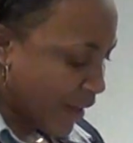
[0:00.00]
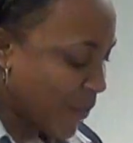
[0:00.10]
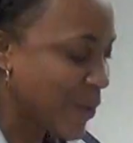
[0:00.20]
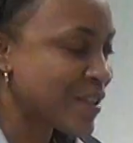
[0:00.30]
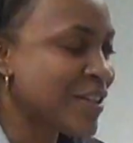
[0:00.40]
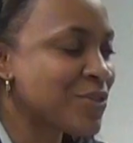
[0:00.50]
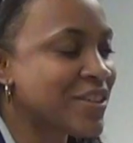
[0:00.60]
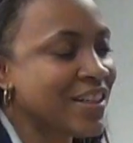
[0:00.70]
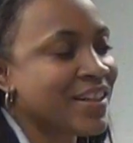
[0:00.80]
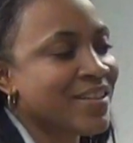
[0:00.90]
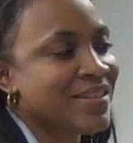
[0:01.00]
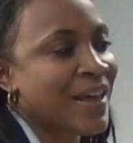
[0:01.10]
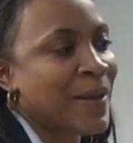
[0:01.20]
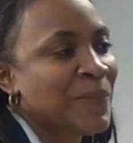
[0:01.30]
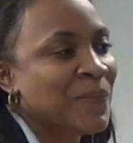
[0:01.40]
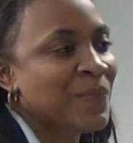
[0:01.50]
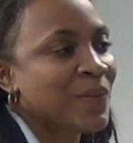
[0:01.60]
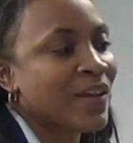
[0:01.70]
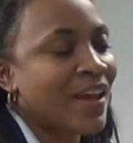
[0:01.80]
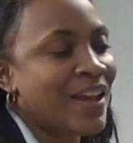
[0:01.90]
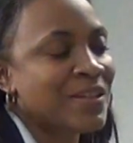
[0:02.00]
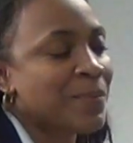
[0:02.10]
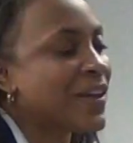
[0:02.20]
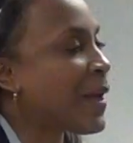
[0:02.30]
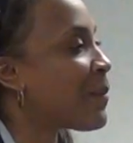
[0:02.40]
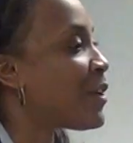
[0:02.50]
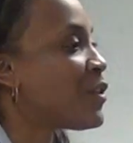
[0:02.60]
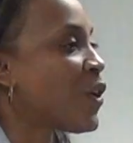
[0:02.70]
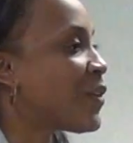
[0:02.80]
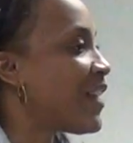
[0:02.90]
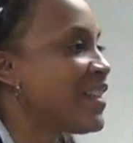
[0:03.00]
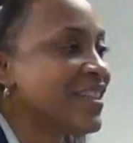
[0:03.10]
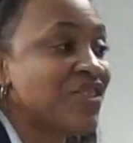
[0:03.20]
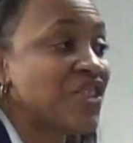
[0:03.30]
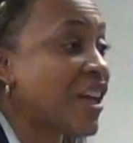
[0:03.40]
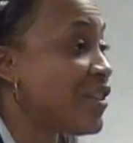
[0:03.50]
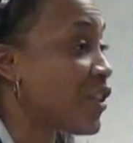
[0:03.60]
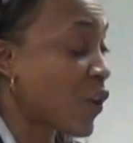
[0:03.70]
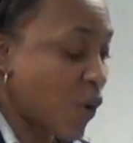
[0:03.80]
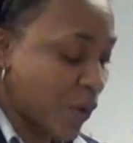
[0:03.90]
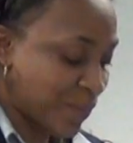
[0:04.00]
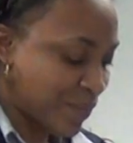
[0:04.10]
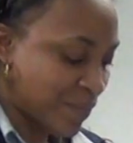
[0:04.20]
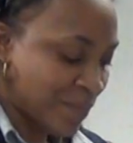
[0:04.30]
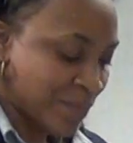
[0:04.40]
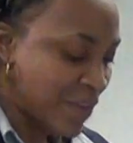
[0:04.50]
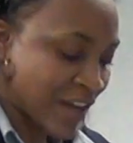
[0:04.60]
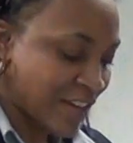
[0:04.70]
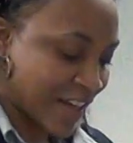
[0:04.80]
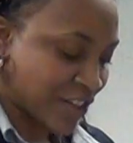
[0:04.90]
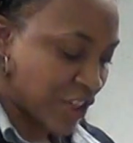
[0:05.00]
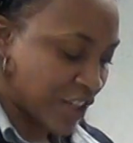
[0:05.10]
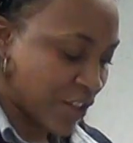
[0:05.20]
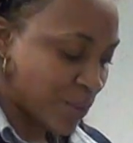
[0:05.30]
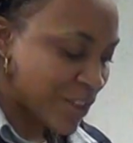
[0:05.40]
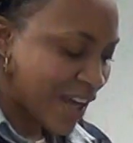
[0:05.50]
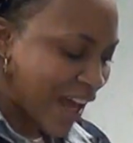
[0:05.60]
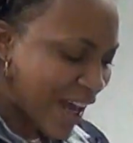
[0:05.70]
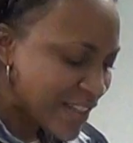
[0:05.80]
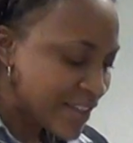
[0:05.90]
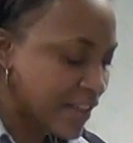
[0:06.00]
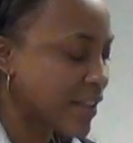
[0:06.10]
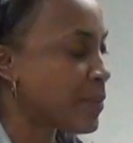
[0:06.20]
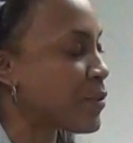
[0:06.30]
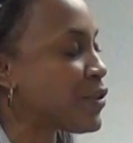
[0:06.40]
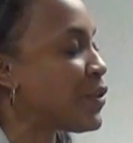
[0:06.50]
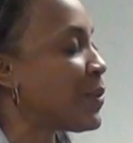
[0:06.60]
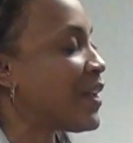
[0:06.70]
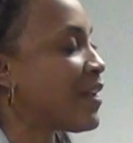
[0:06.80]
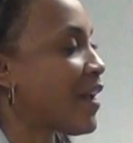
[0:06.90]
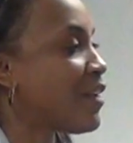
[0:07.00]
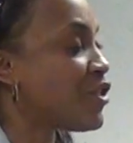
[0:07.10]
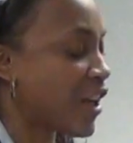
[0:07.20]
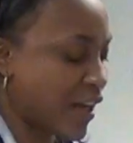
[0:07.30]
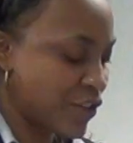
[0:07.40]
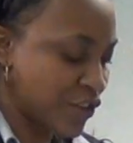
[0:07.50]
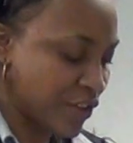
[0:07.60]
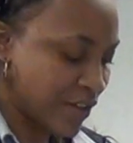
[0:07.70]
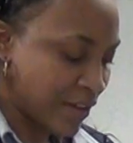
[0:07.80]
And what's interesting is that as I became an adult, that didn't change at all. None of that changed. I was constantly pursuing education,